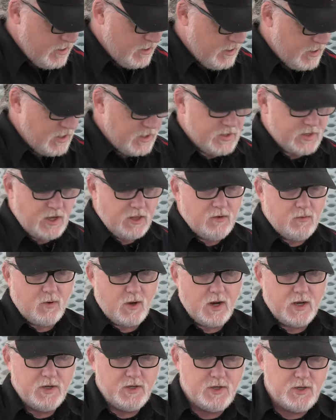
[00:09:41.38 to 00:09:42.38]
Because yeah.
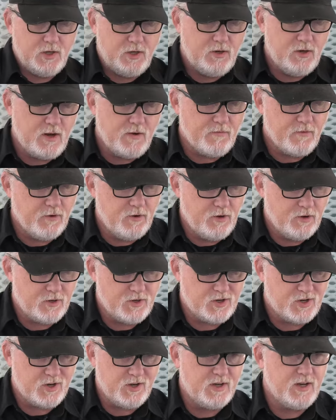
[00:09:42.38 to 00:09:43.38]
otherwise, you never, you're
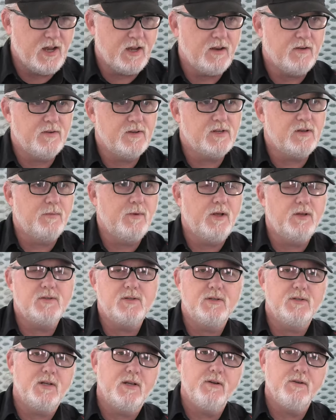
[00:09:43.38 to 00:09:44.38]
just going to take it as someone
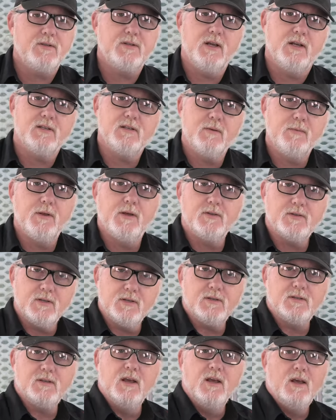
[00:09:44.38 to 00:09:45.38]
else's hearsay, someone
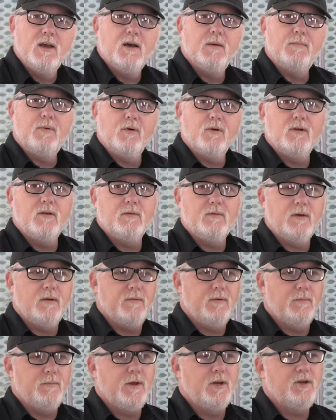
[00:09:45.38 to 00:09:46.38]
else's point
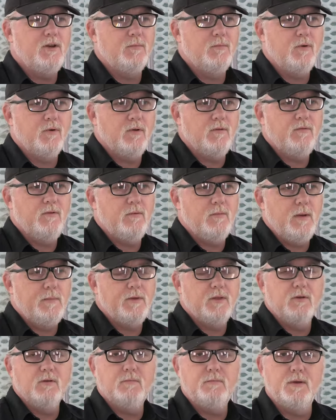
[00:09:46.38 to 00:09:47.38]
of opinion, point of view,
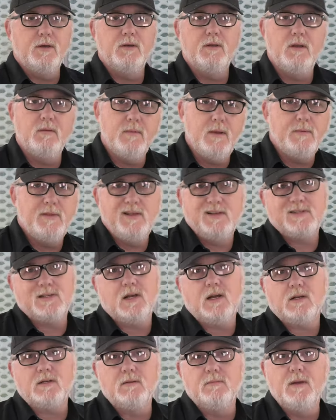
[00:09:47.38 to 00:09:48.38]
maybe their ability, maybe they
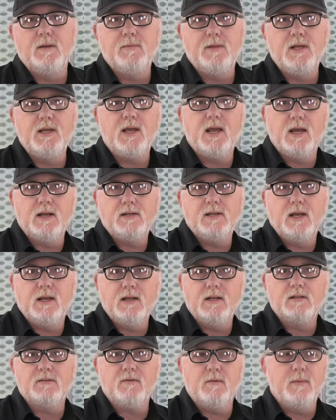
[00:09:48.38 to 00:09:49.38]
sucked, and maybe they can't take
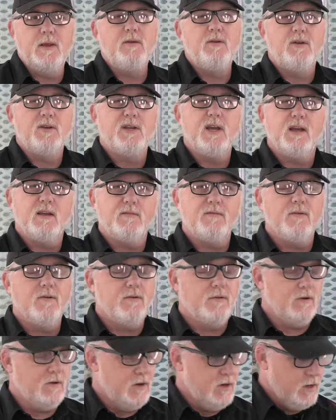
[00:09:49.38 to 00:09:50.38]
it as far, maybe you could take it
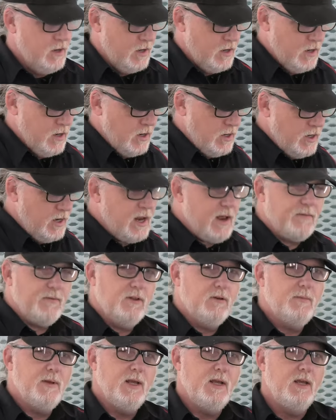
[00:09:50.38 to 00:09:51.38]
further. You need to have a
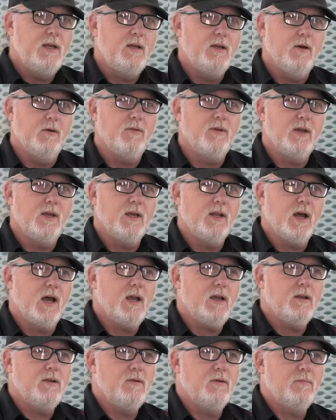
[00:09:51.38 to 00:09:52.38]
little bit of ego thinking, I
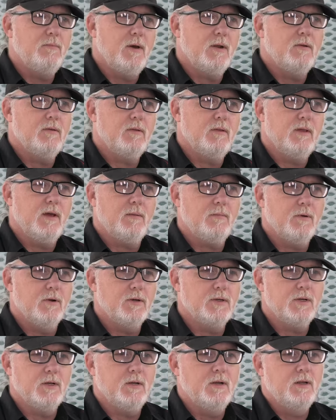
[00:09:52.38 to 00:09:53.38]
can do it better than that
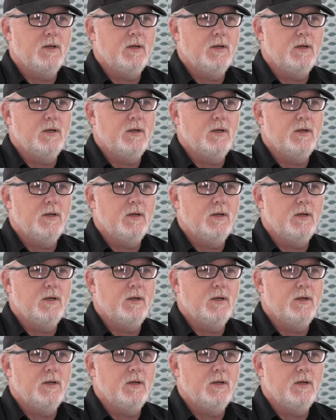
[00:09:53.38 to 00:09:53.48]
person.